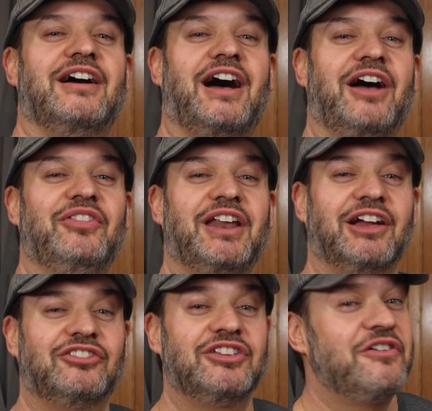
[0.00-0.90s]
on the
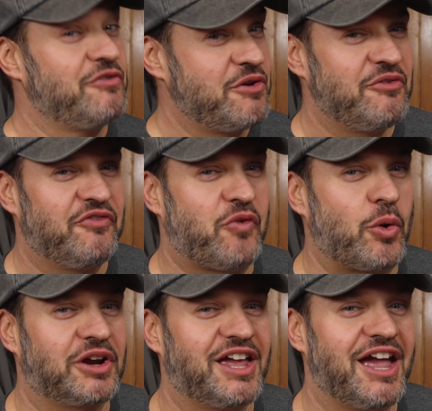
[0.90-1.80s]
next
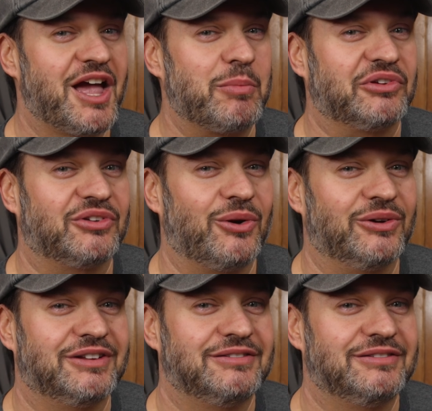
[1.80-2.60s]
4K episode.